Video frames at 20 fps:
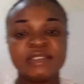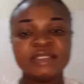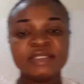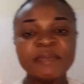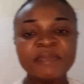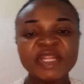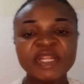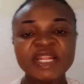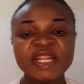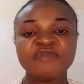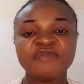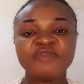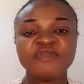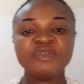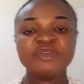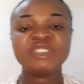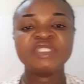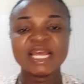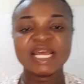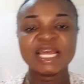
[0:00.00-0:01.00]
Seminal
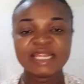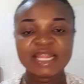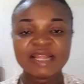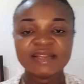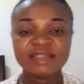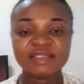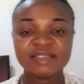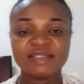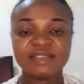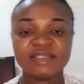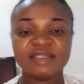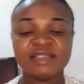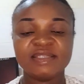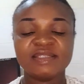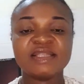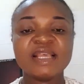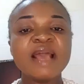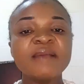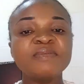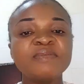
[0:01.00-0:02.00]
fluid analysis
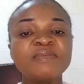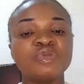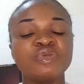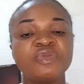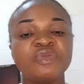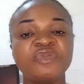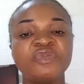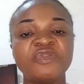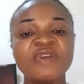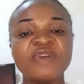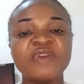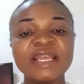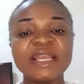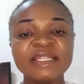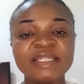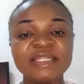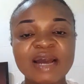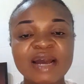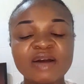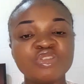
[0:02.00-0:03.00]
helps to
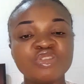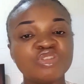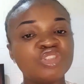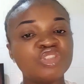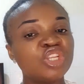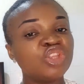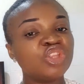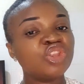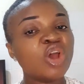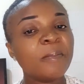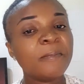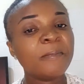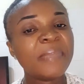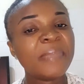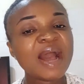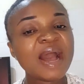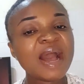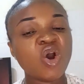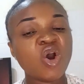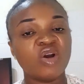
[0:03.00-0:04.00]
find out the
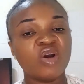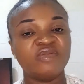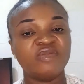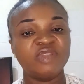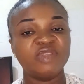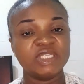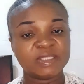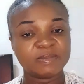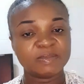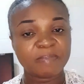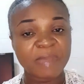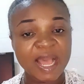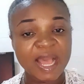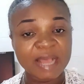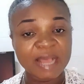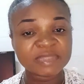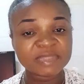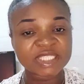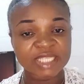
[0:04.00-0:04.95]
number of the sperm